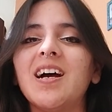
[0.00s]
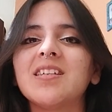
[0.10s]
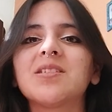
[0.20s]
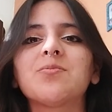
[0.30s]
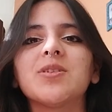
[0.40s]

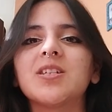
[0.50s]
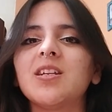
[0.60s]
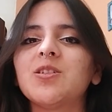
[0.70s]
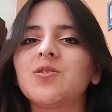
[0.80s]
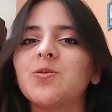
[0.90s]

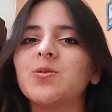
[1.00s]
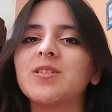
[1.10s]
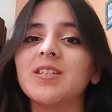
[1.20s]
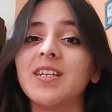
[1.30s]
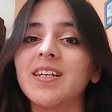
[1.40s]
especially towards
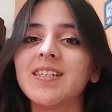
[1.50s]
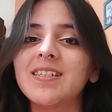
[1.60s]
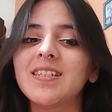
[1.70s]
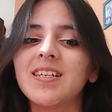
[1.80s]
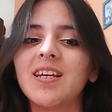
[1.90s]
the
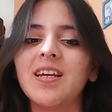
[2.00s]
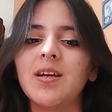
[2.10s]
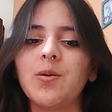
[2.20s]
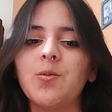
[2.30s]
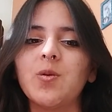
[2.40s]
end
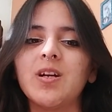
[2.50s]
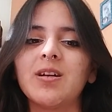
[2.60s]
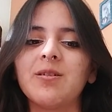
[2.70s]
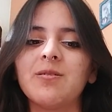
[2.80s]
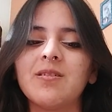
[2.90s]

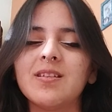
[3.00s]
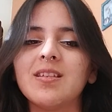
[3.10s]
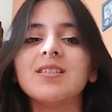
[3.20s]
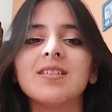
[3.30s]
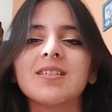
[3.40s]
where
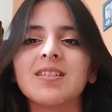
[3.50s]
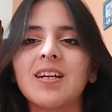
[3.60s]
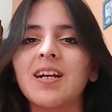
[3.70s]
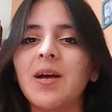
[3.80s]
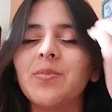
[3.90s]
things
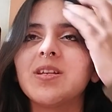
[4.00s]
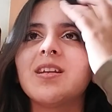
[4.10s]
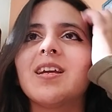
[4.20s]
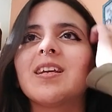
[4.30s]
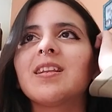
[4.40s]
start
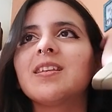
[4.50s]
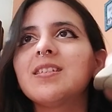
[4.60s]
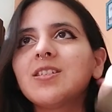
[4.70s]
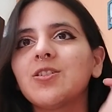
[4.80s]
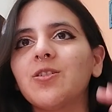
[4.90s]
happening. Like
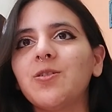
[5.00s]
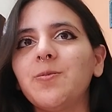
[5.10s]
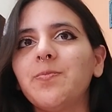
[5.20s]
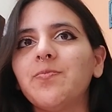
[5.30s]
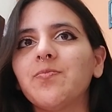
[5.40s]
this
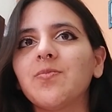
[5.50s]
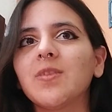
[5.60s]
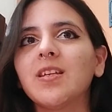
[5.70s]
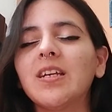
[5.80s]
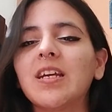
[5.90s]
girl,
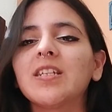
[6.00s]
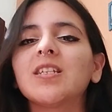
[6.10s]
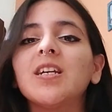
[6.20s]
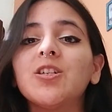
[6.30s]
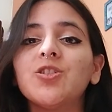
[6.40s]
her
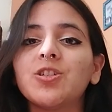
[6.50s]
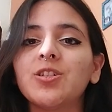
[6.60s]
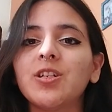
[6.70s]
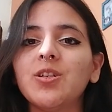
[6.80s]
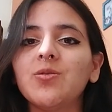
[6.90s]
entire
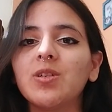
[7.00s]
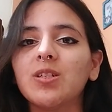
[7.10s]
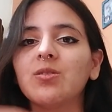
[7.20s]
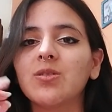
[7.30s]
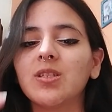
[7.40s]
journey, you get
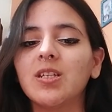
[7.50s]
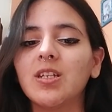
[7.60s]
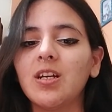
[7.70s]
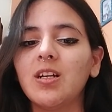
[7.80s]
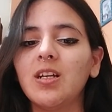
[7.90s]
to see
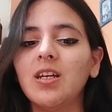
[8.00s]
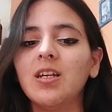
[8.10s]
her